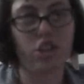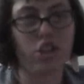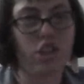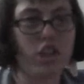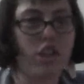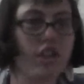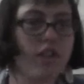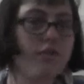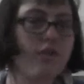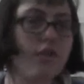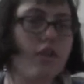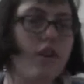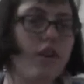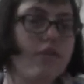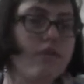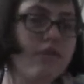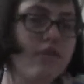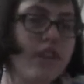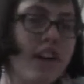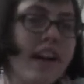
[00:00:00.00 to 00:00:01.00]
achiever
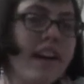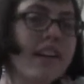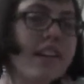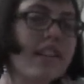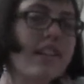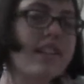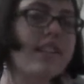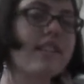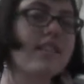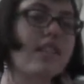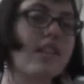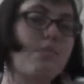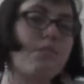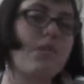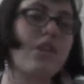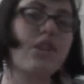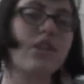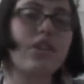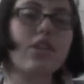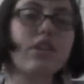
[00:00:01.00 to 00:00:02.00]
are fairly
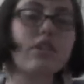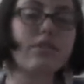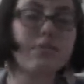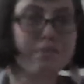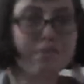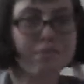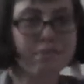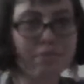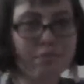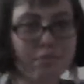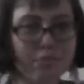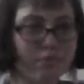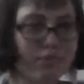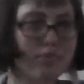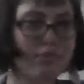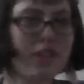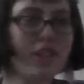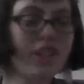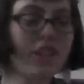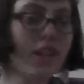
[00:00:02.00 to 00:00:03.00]
similar,
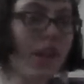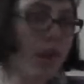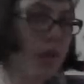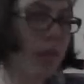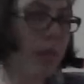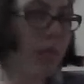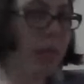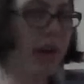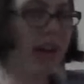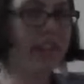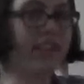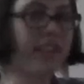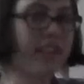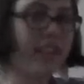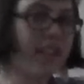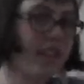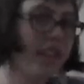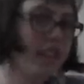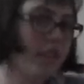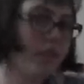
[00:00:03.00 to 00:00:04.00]
but the